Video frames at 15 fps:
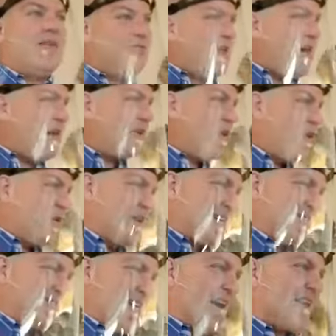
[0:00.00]
not knowing
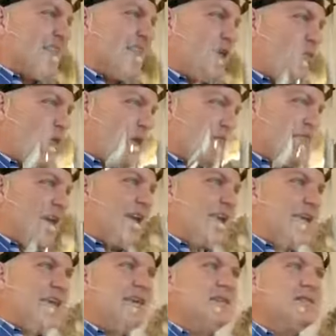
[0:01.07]
exactly what that
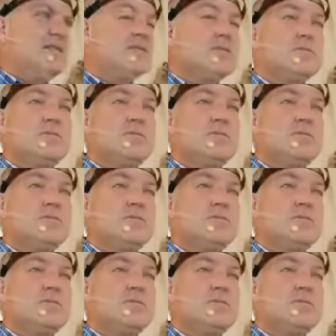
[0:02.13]
is.